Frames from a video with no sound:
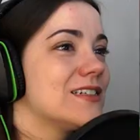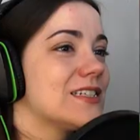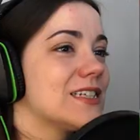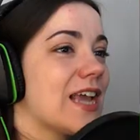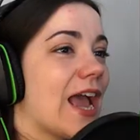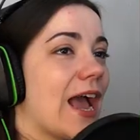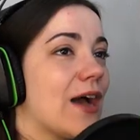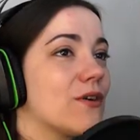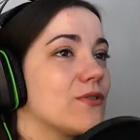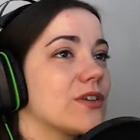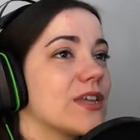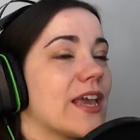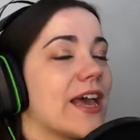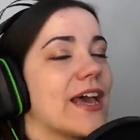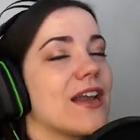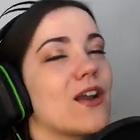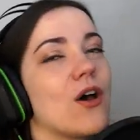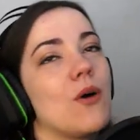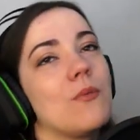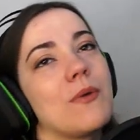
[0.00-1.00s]
Is he out
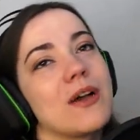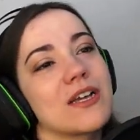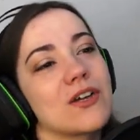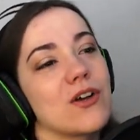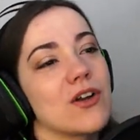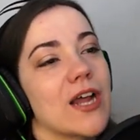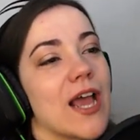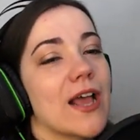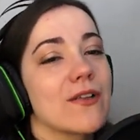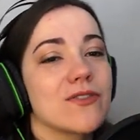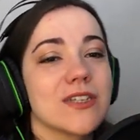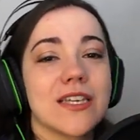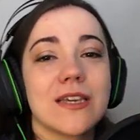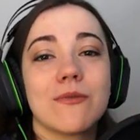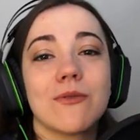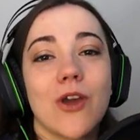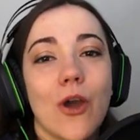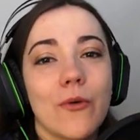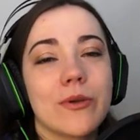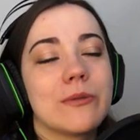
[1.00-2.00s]
yet? Oh my god, I had to
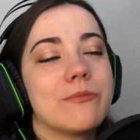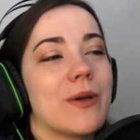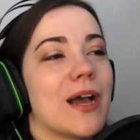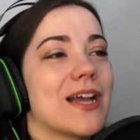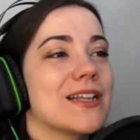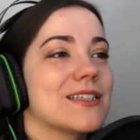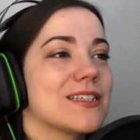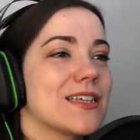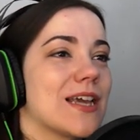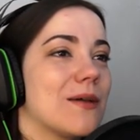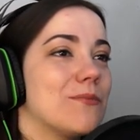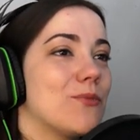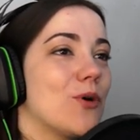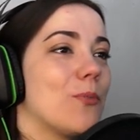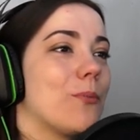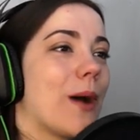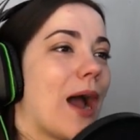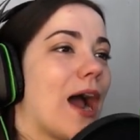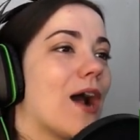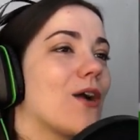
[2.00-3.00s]
keep going back to get
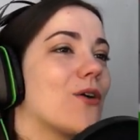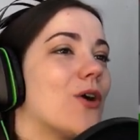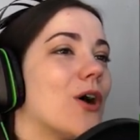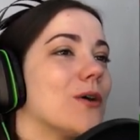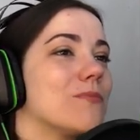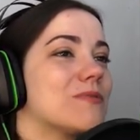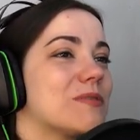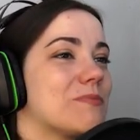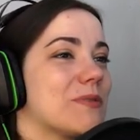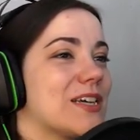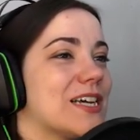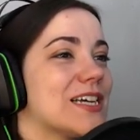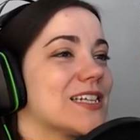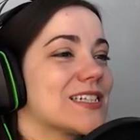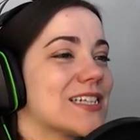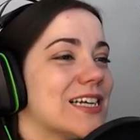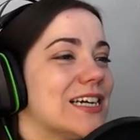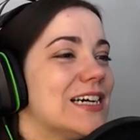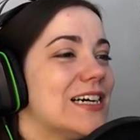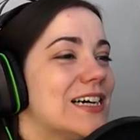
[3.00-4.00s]
more power-ups
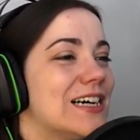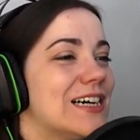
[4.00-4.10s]
because